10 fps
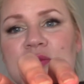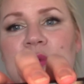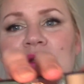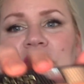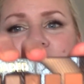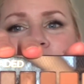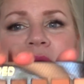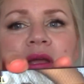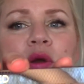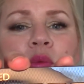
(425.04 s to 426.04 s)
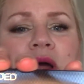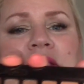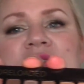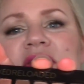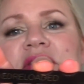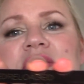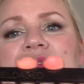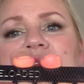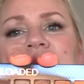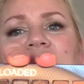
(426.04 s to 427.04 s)
one of the bigger ones.
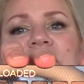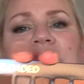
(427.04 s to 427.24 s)
They have